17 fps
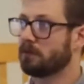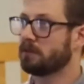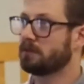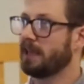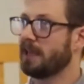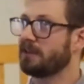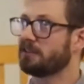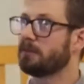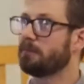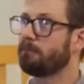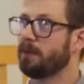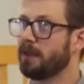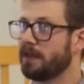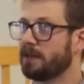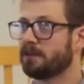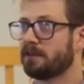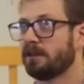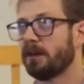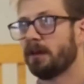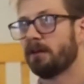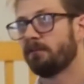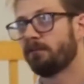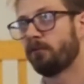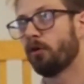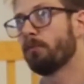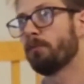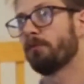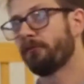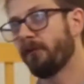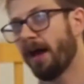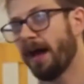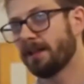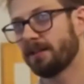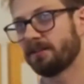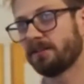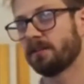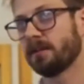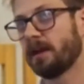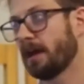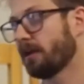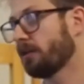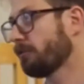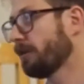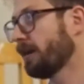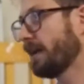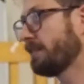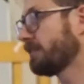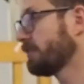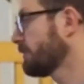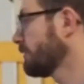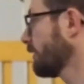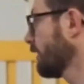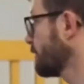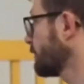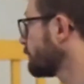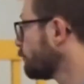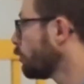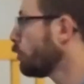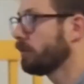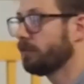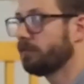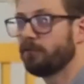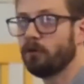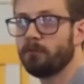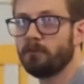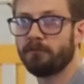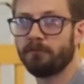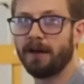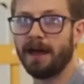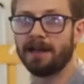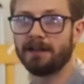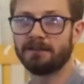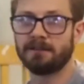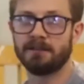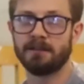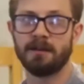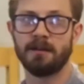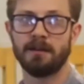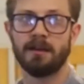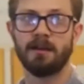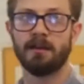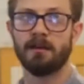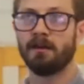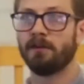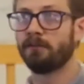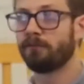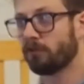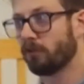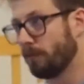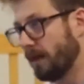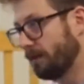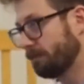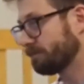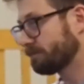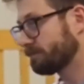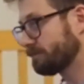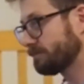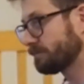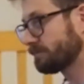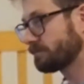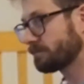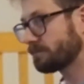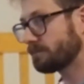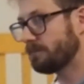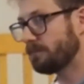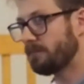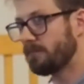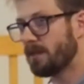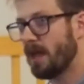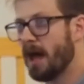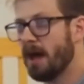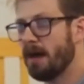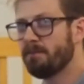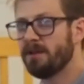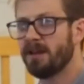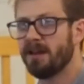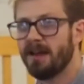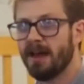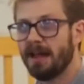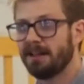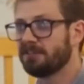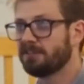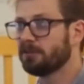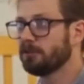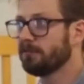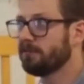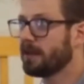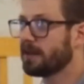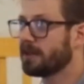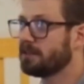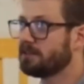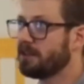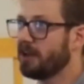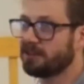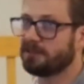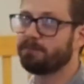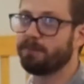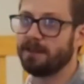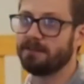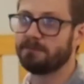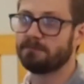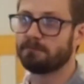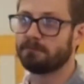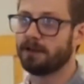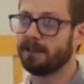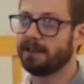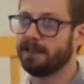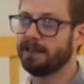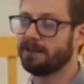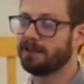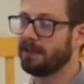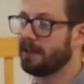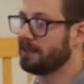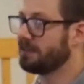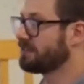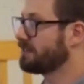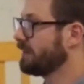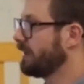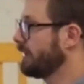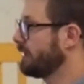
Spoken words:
takes a big form of fat and creates a smaller form of fat from it. And it's sort of like a dustbin, really. It's